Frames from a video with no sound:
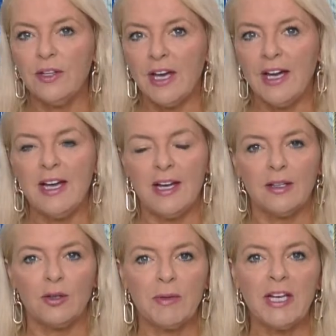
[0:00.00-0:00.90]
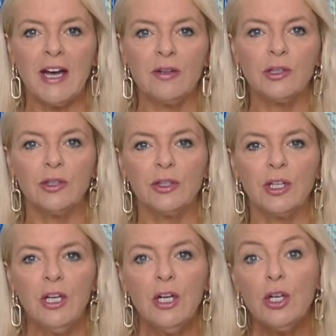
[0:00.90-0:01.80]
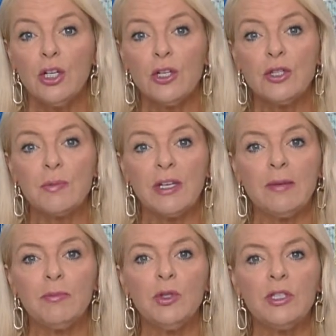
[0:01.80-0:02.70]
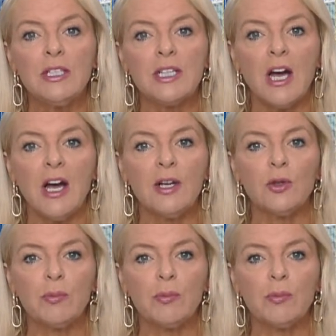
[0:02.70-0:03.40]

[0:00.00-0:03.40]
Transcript: their economic outlook. Notably, muted iron ore